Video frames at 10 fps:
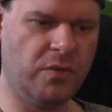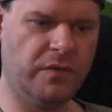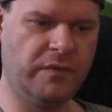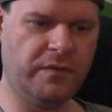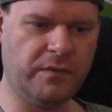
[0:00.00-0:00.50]

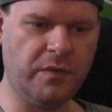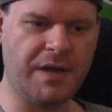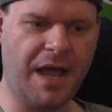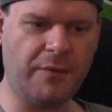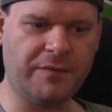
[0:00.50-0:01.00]
stood
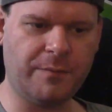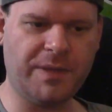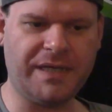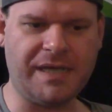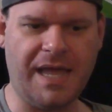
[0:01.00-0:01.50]
out to
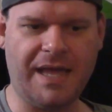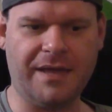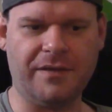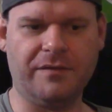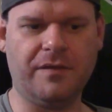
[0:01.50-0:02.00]
me
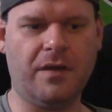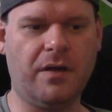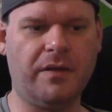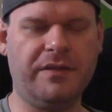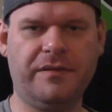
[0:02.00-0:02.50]
as,
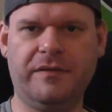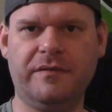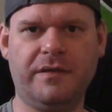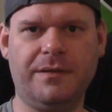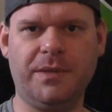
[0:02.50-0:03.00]
oh, this is
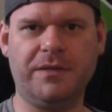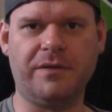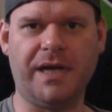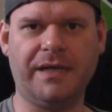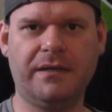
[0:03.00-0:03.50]
going to be
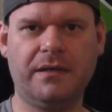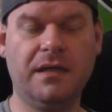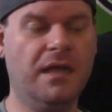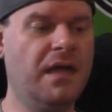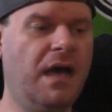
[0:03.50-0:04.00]
great.
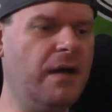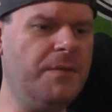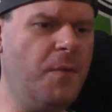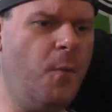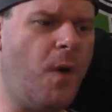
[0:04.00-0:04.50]
I don't
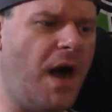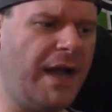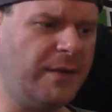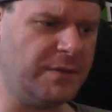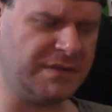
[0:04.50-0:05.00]
know
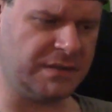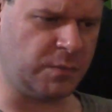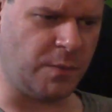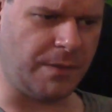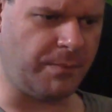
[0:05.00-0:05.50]
why it was
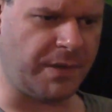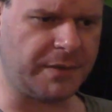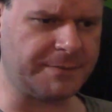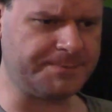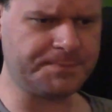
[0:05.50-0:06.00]
this one
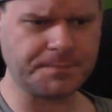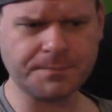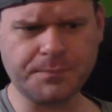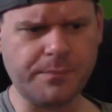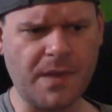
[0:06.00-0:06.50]
part,
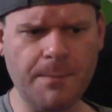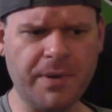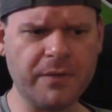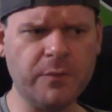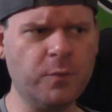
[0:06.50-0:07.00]

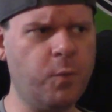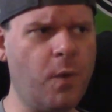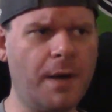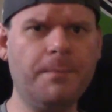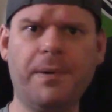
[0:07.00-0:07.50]
but it was
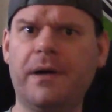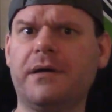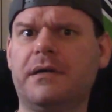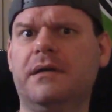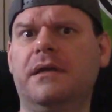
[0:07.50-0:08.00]
one
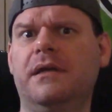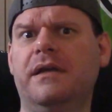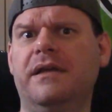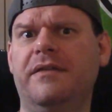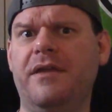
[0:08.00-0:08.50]
part
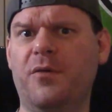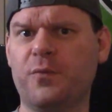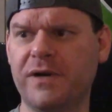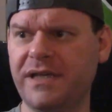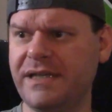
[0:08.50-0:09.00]
that
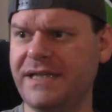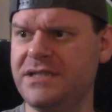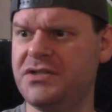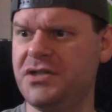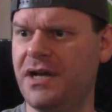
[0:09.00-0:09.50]
really
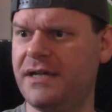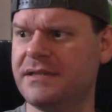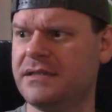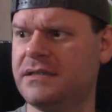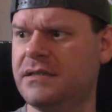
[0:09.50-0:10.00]

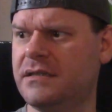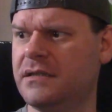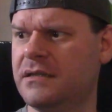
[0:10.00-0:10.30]
just,